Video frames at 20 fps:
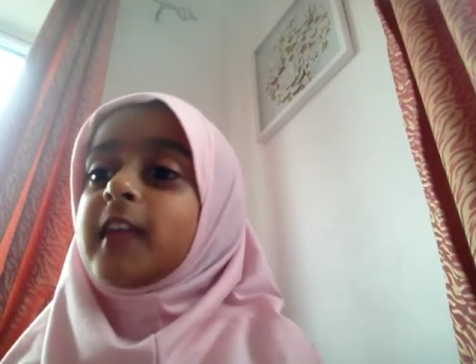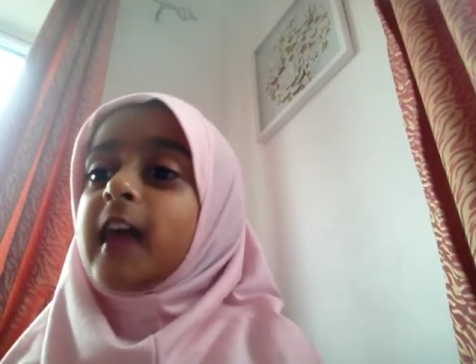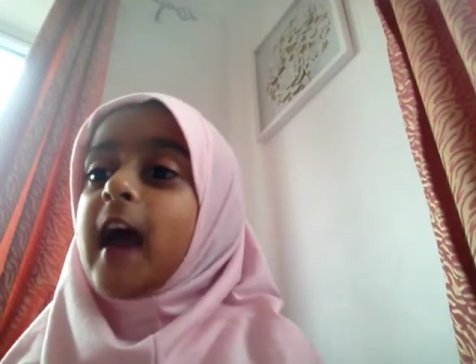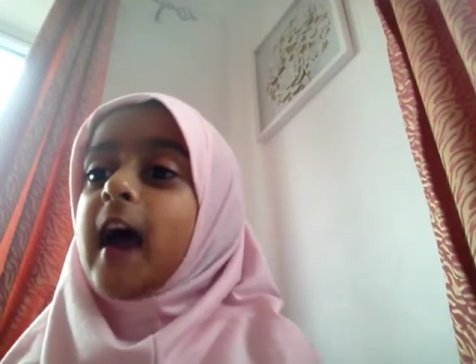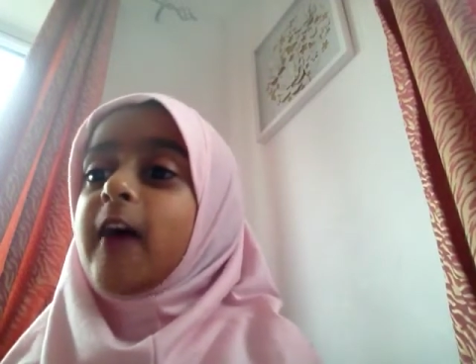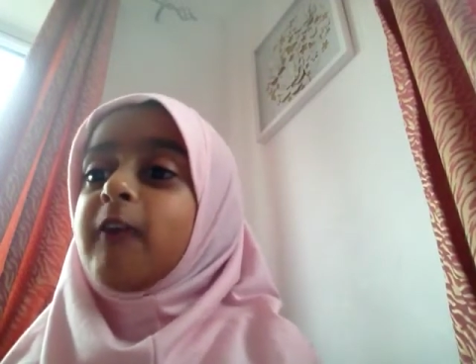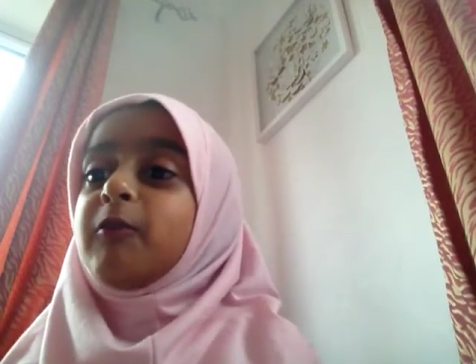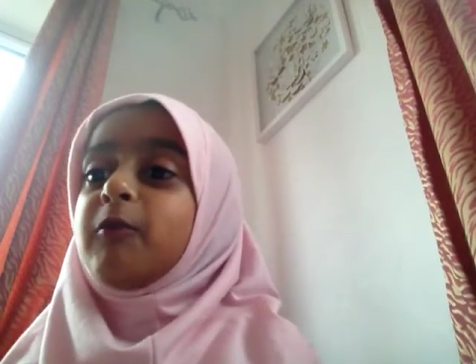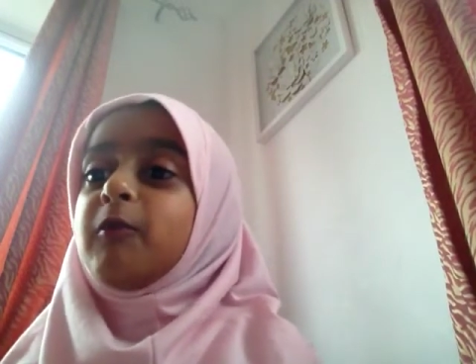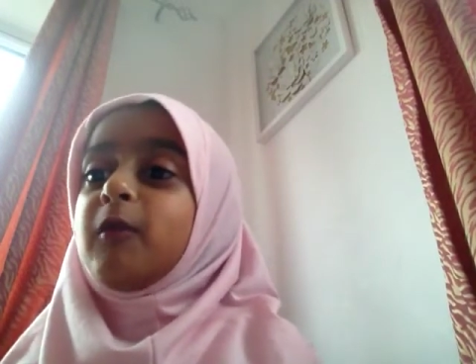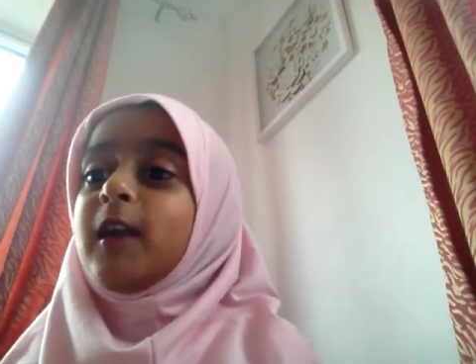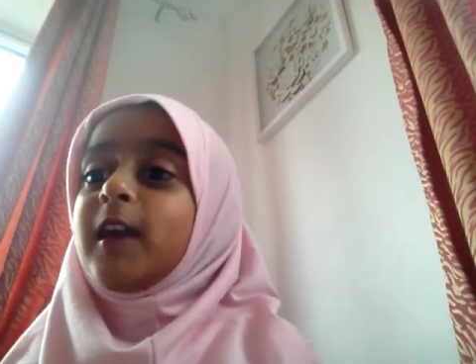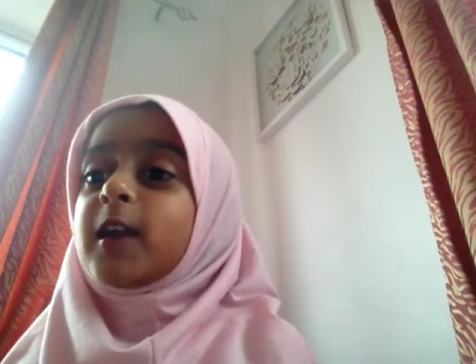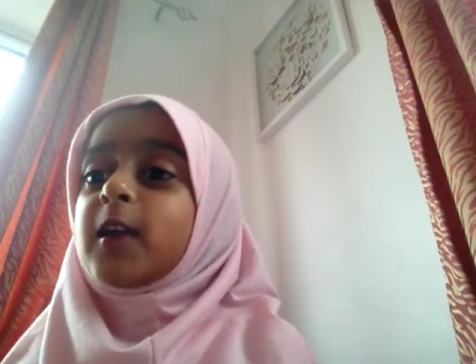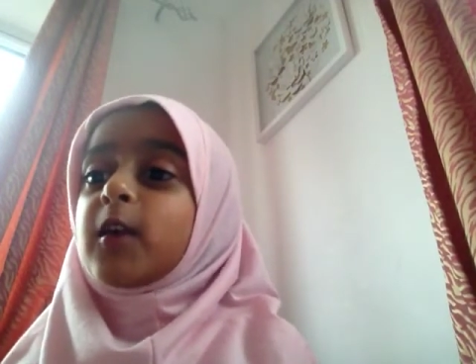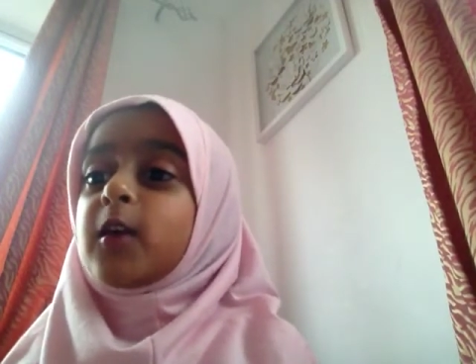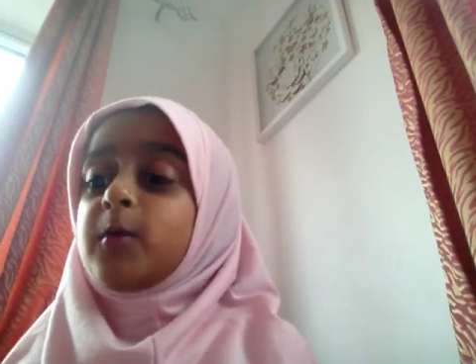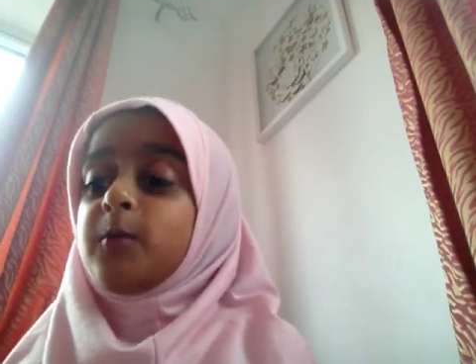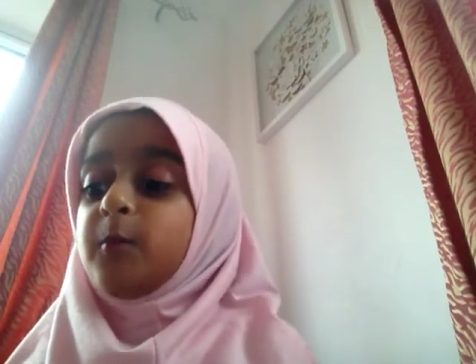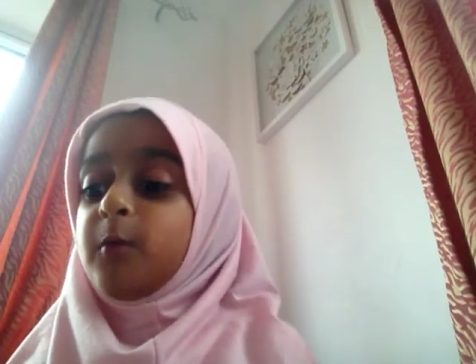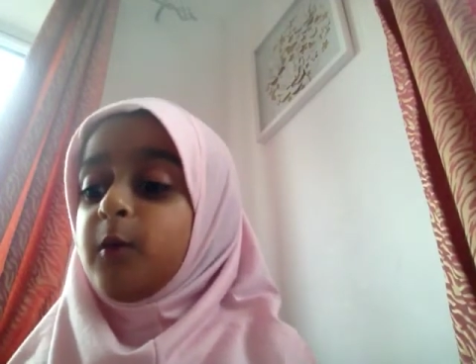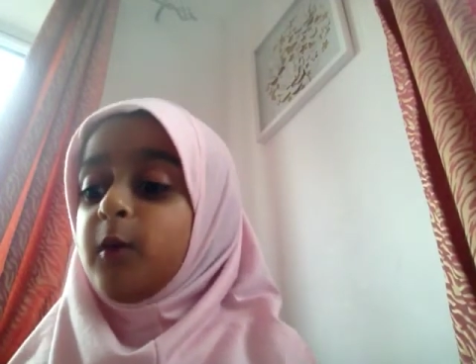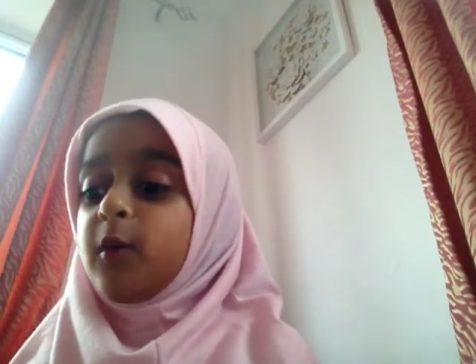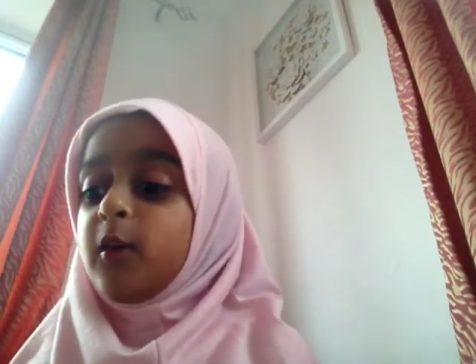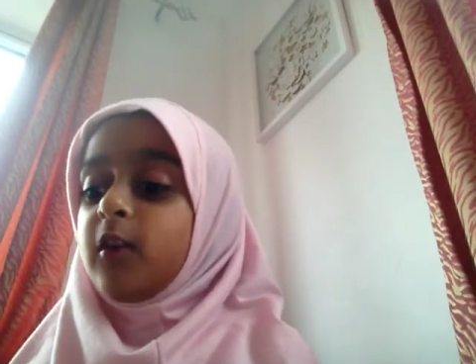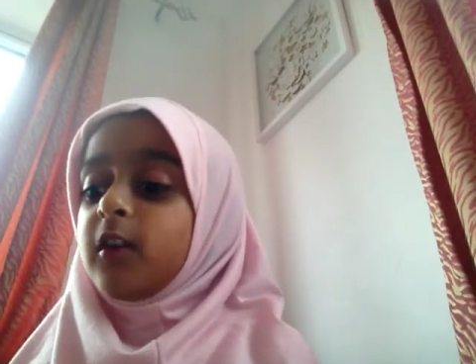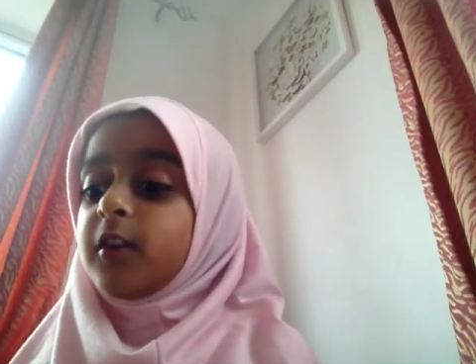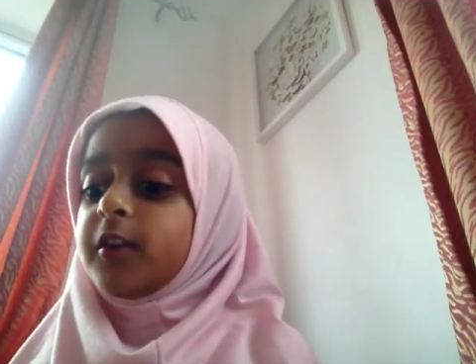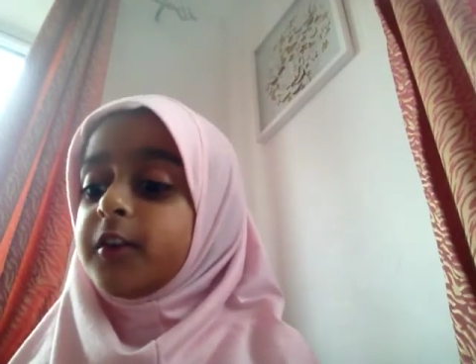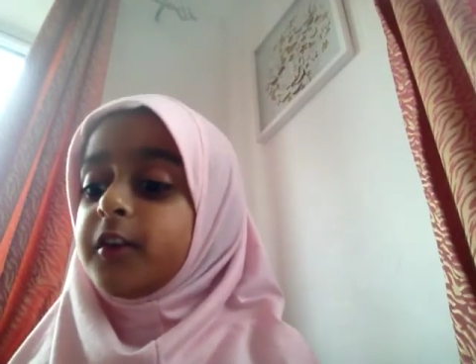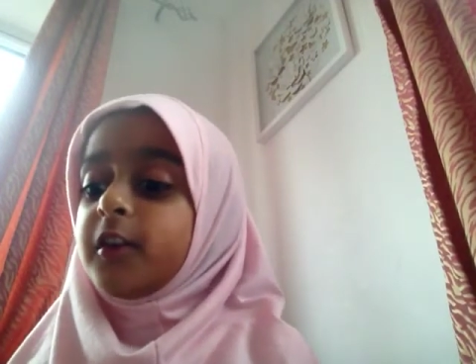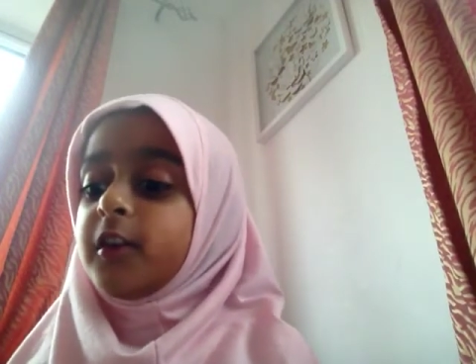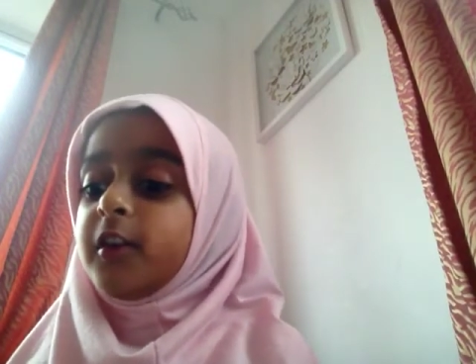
that have really good morals.